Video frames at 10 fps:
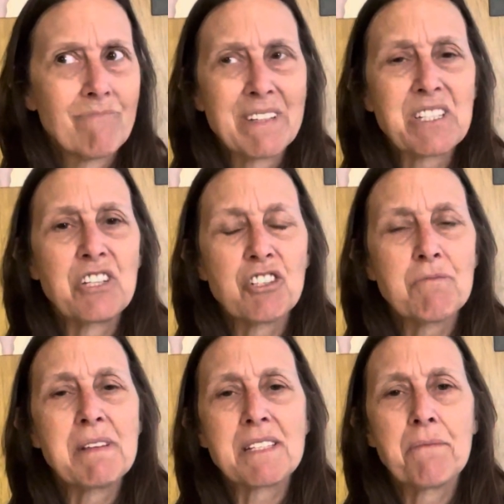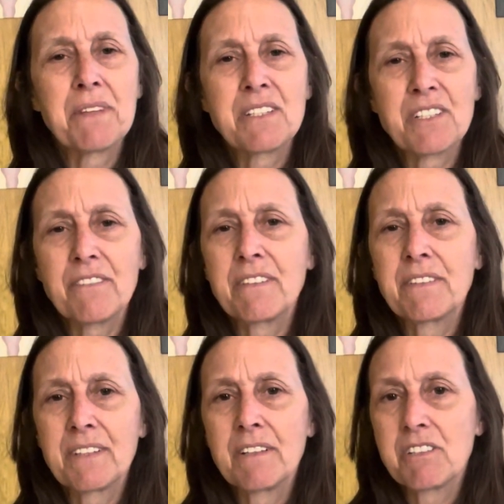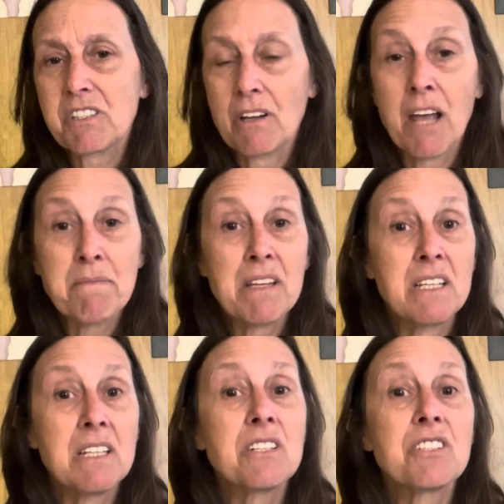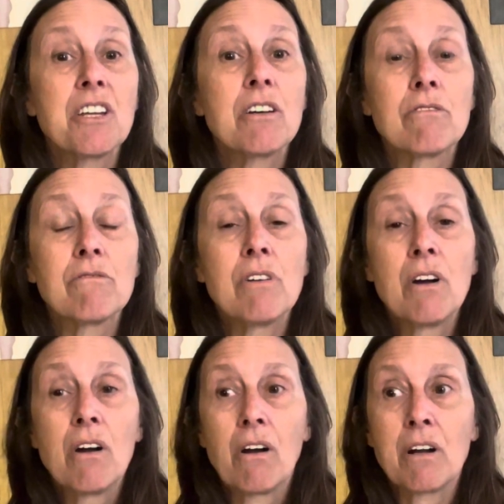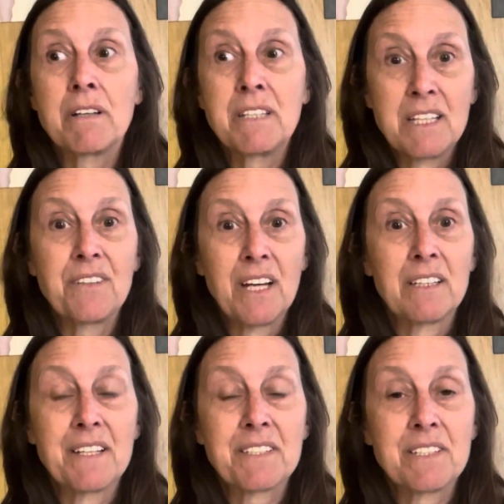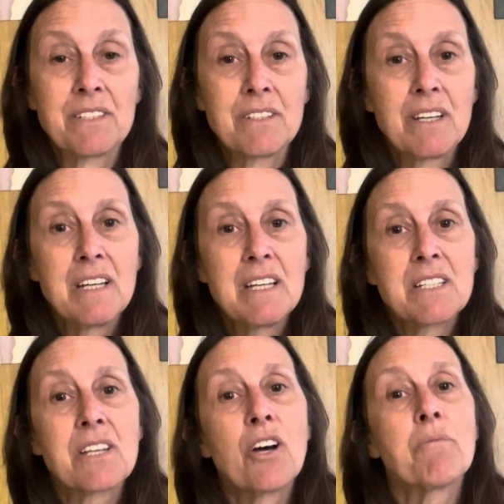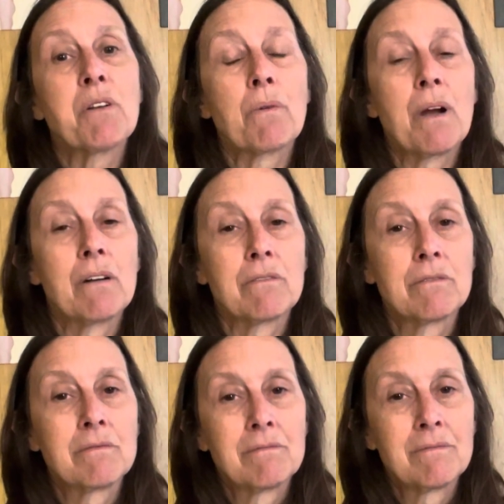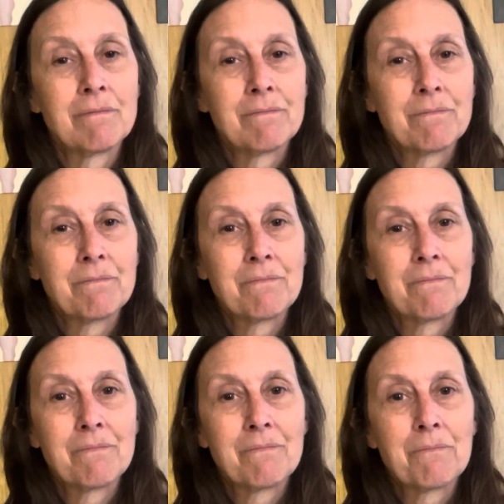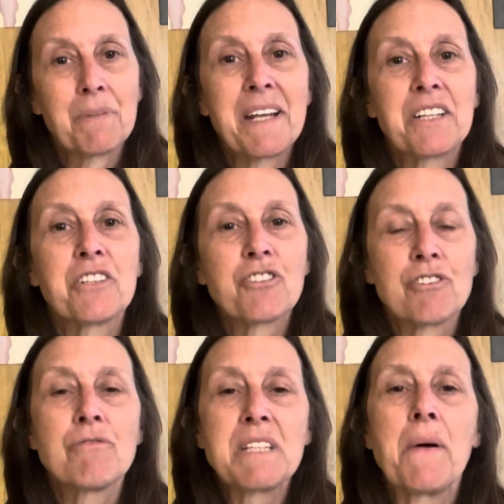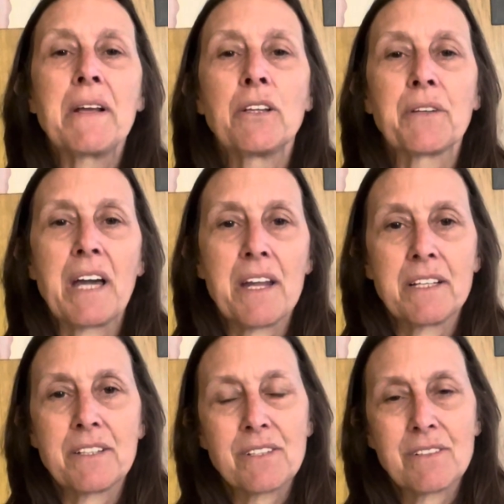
teaching me something different that I may need to know or need that lesson to help me grow. But I get to choose how I look at it.